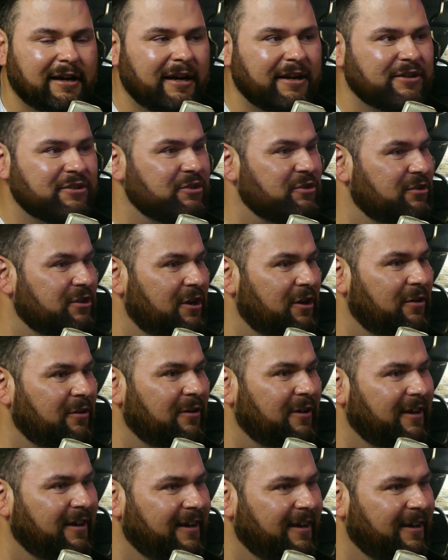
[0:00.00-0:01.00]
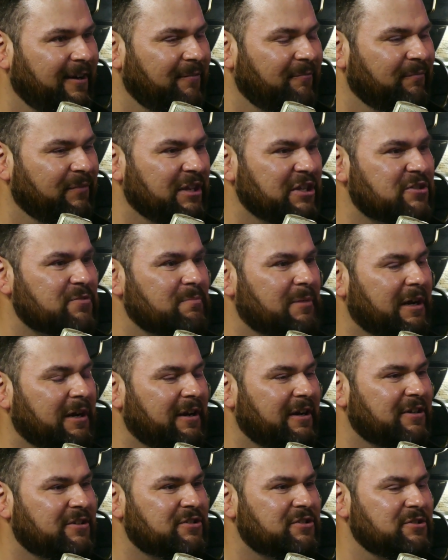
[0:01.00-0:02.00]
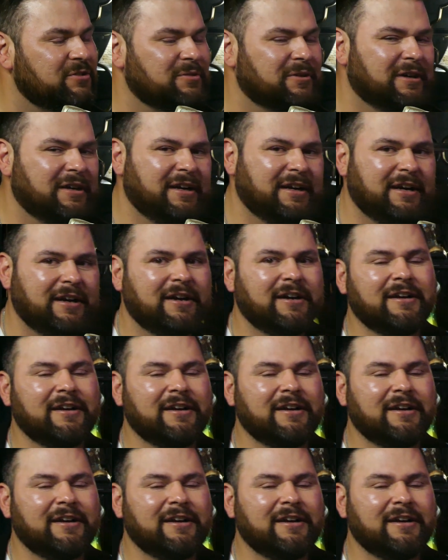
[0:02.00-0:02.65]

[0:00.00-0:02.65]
do you know? He's married to